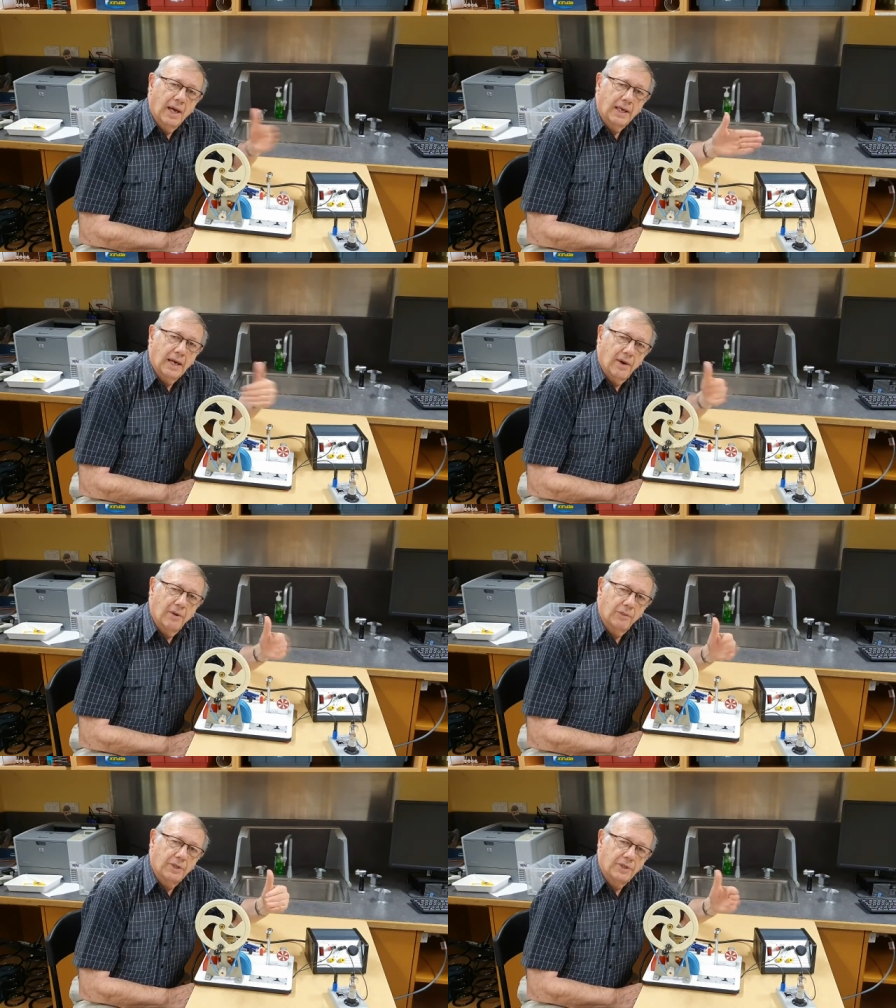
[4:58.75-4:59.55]

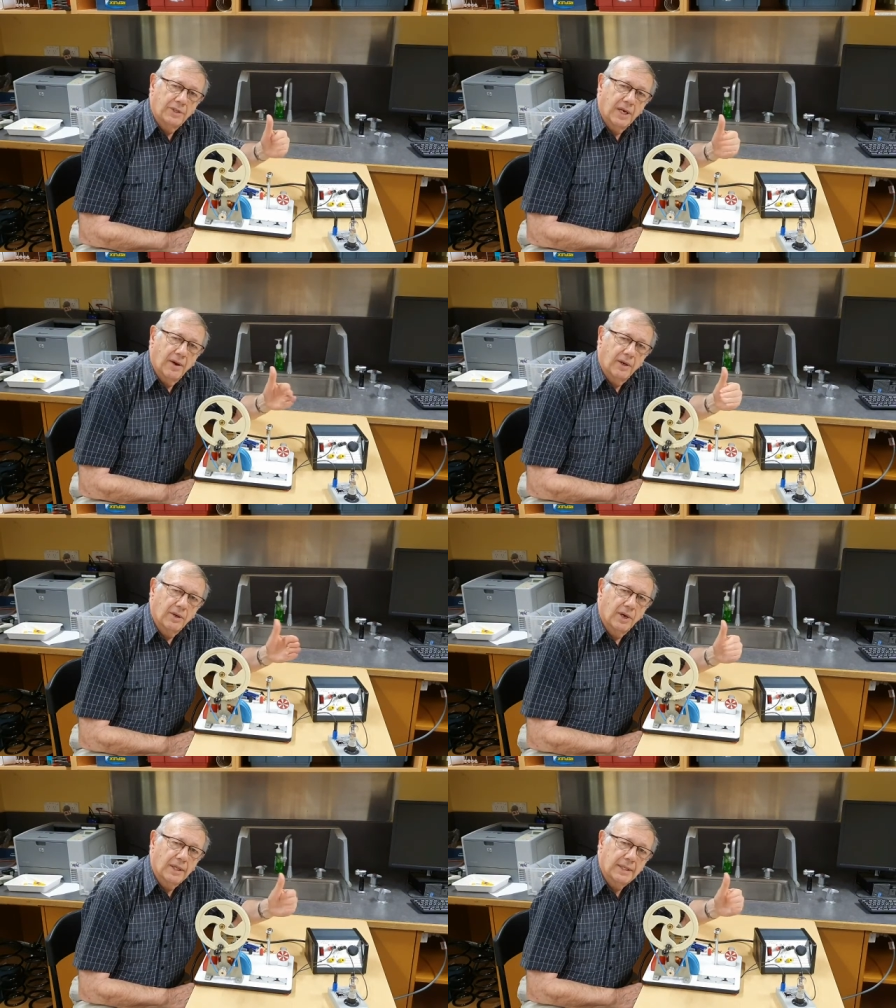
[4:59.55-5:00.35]
current which is going
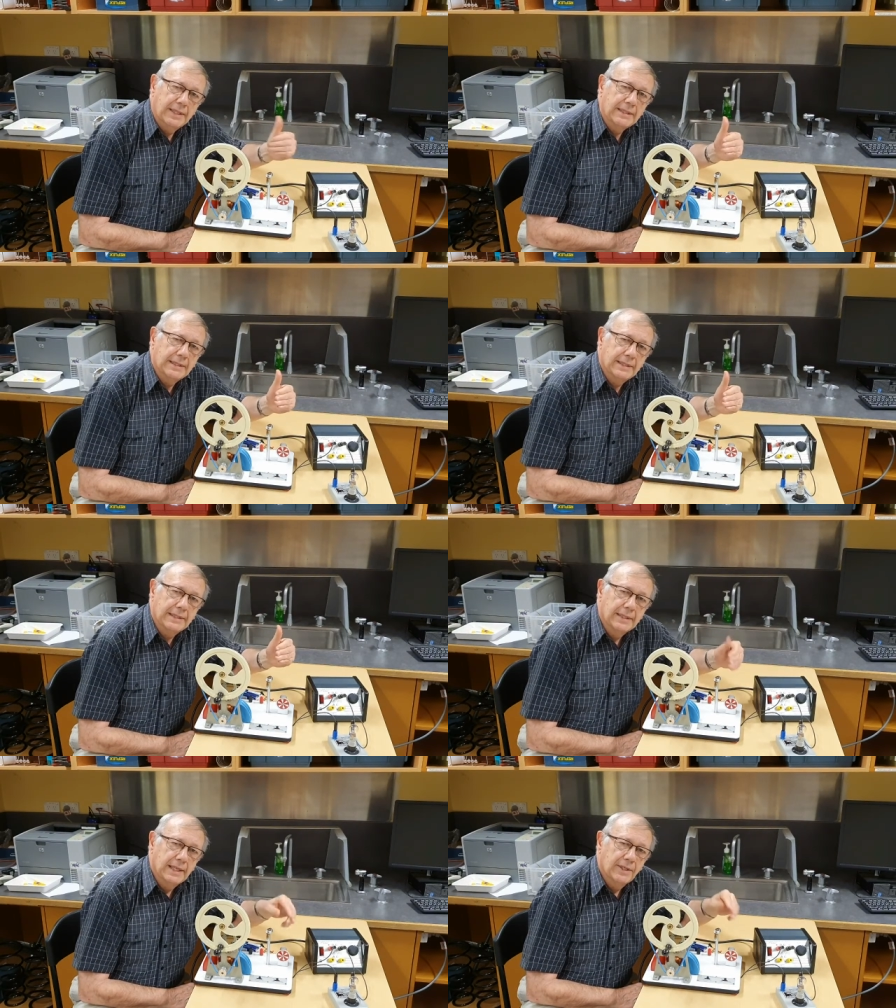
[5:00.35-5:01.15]
like this
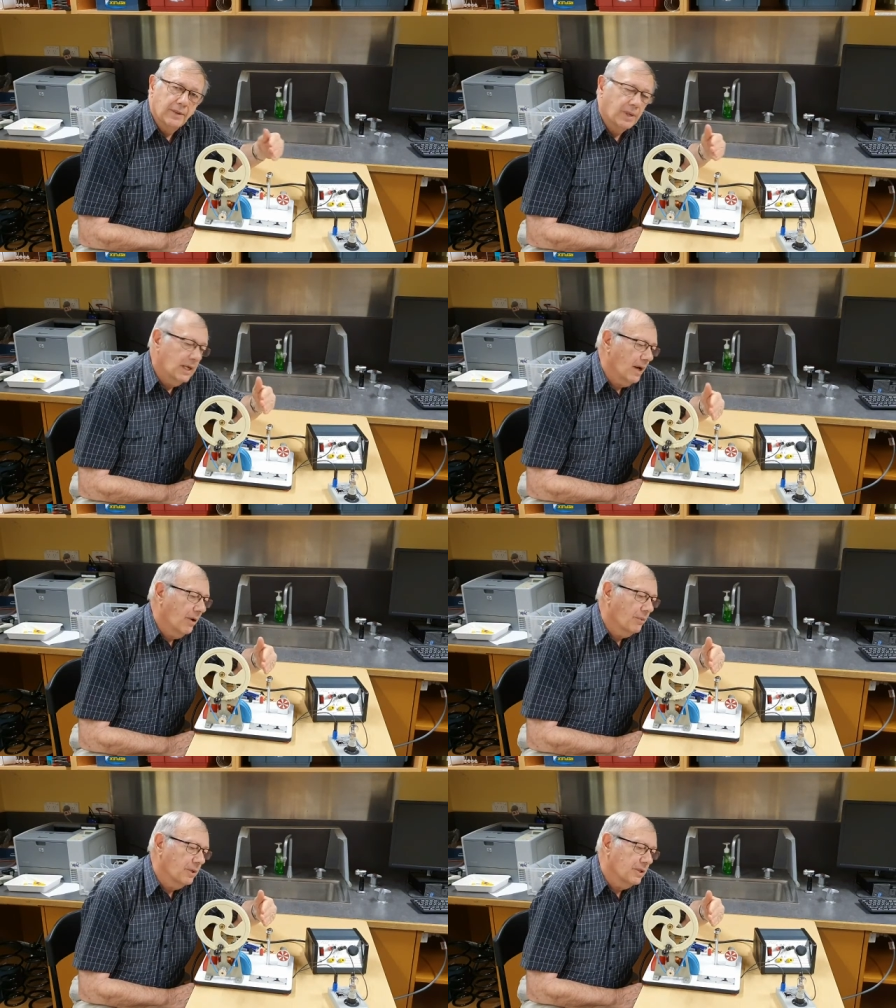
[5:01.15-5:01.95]
to a
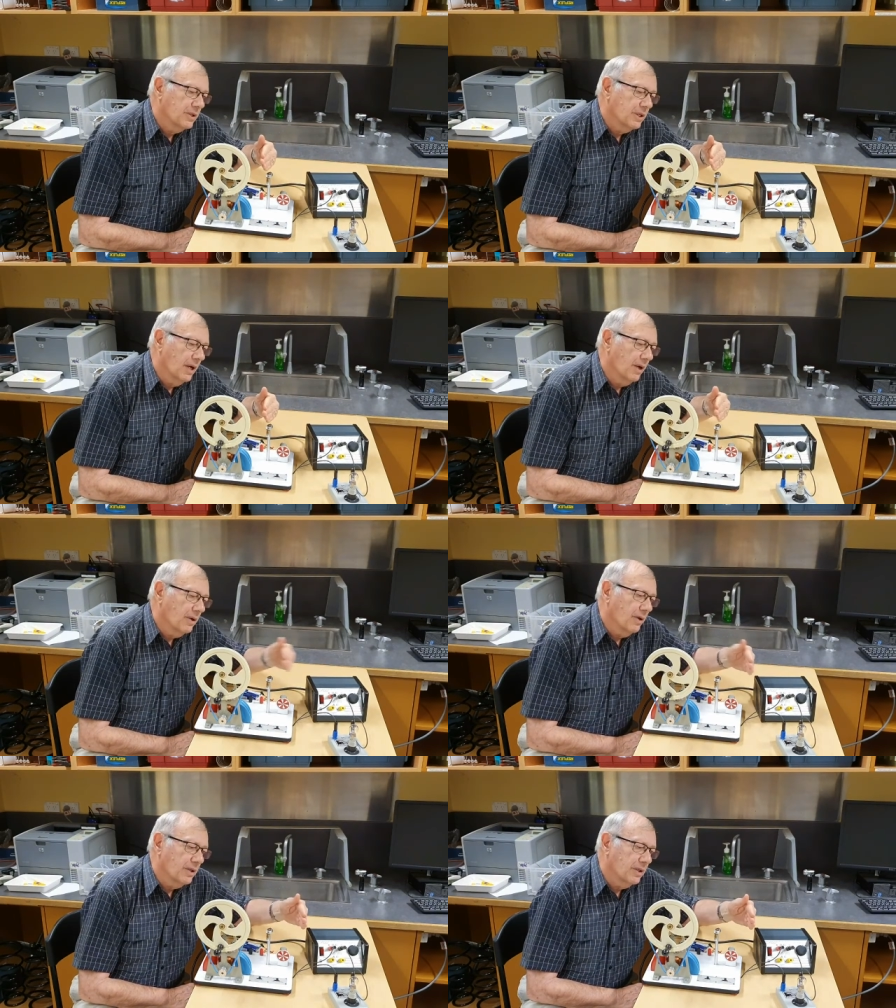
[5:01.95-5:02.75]
current which is going
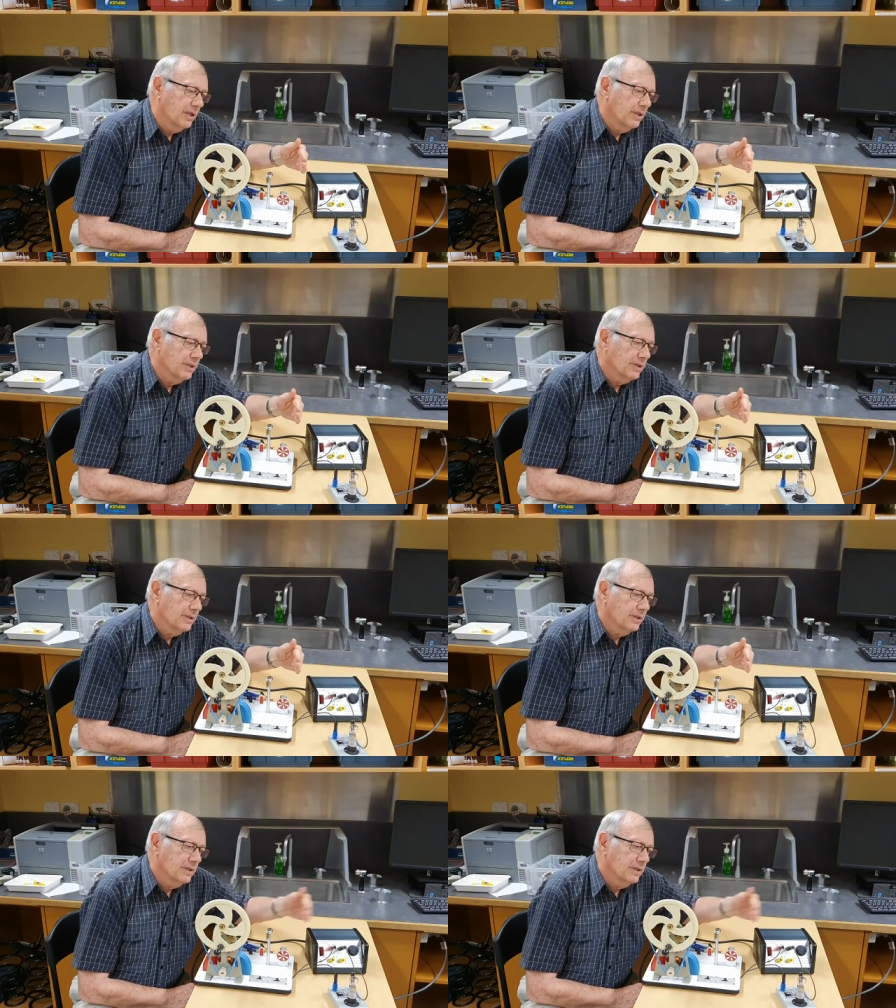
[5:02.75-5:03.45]
like this,